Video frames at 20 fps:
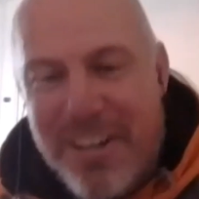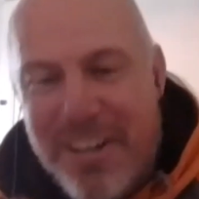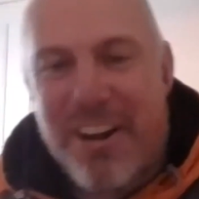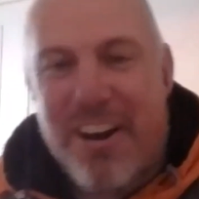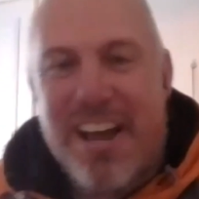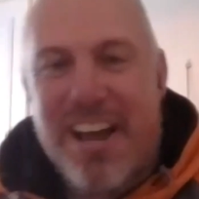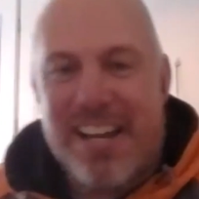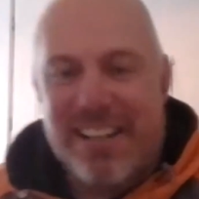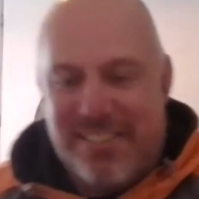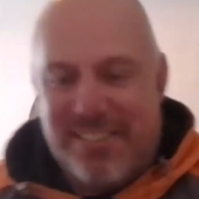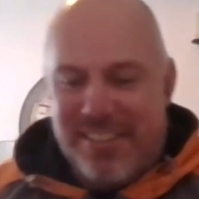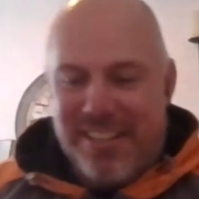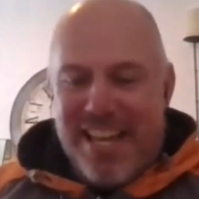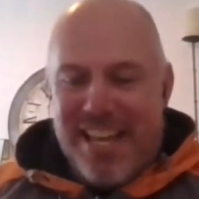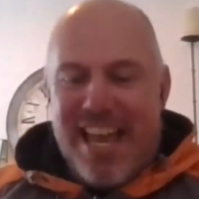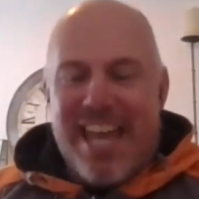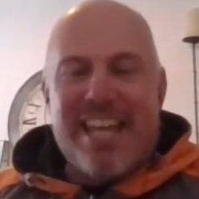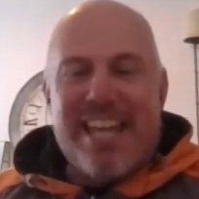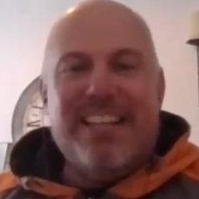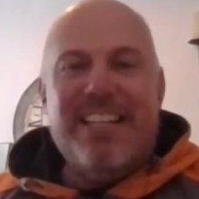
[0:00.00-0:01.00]
All right.
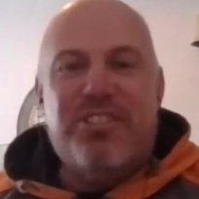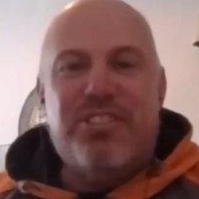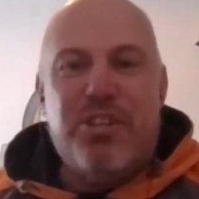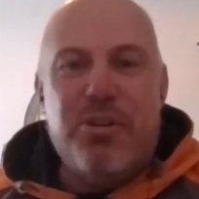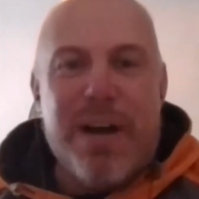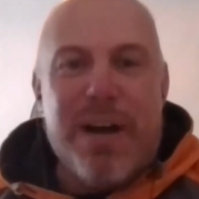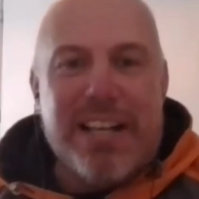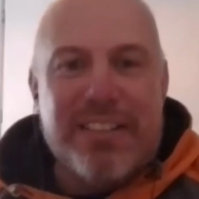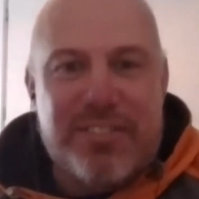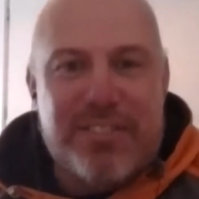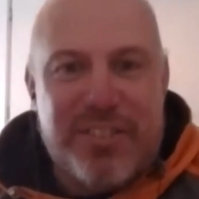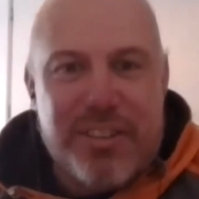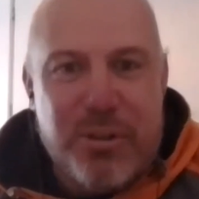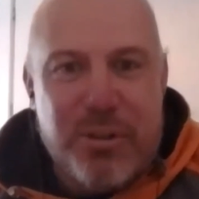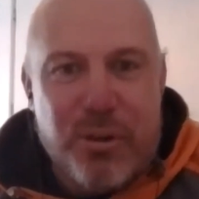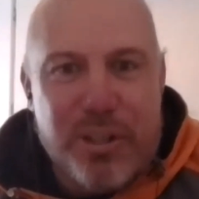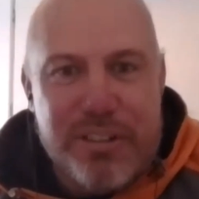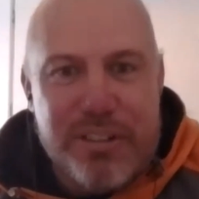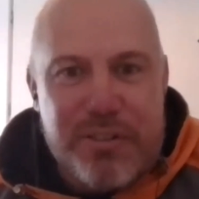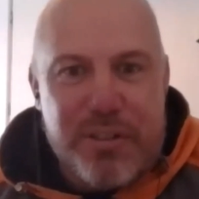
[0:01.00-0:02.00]
Hey, at least you answered
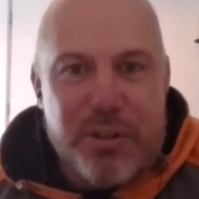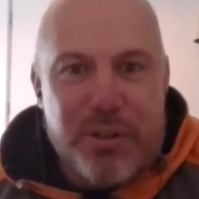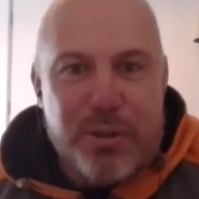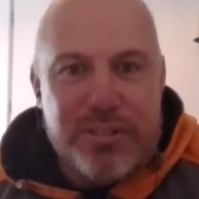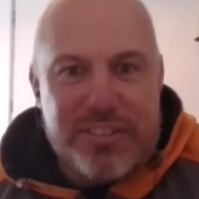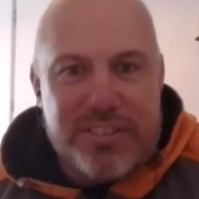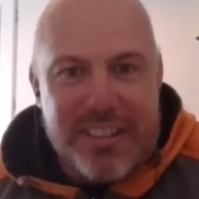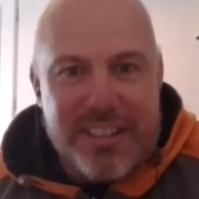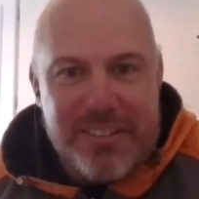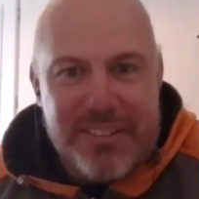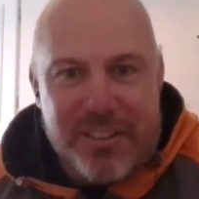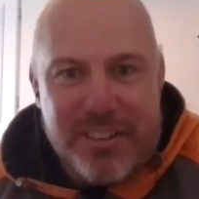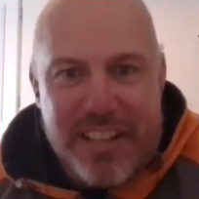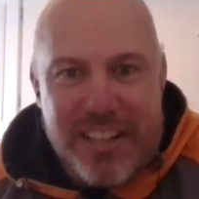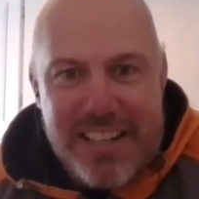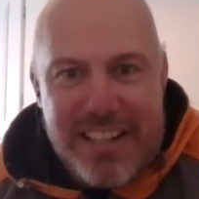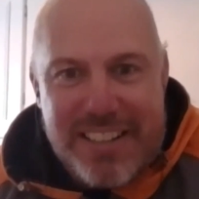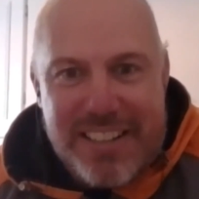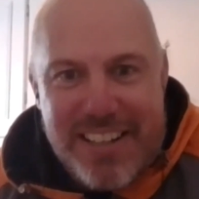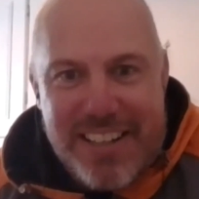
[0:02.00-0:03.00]
all of yours,
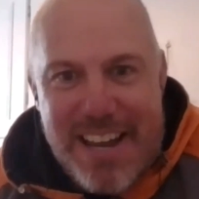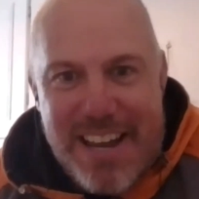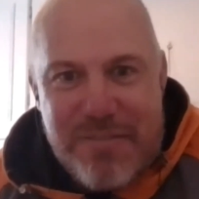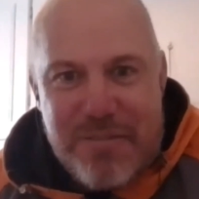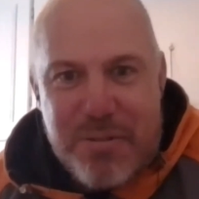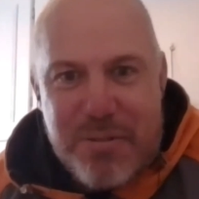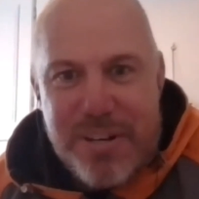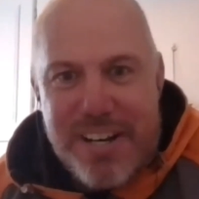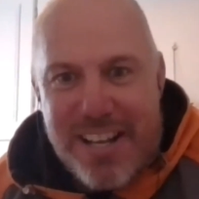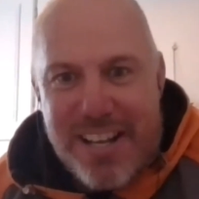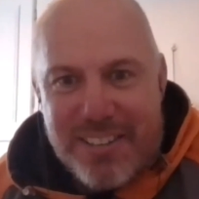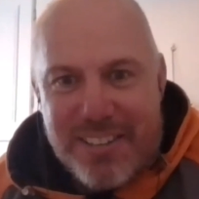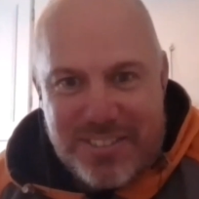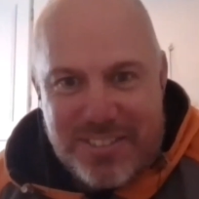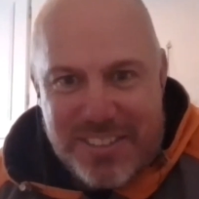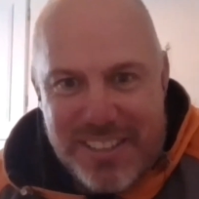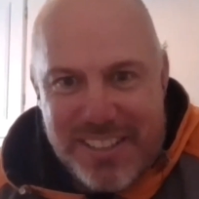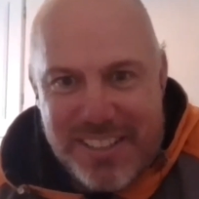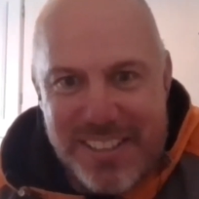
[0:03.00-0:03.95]
unlike everyone else.